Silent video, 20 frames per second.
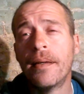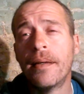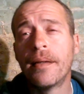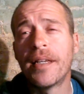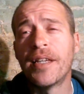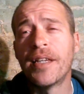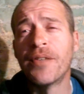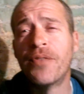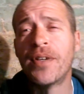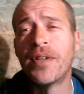
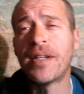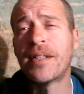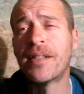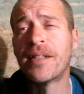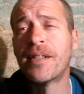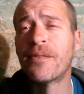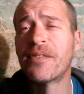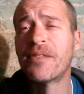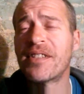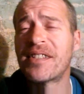Convicted
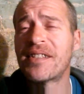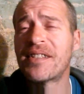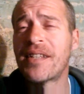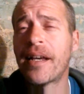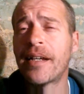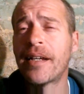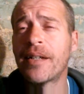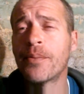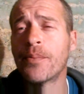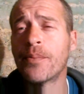of a
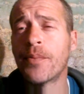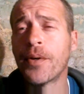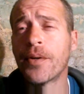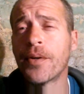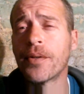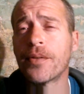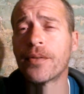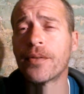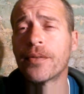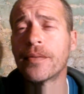second
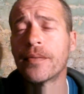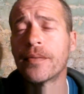murder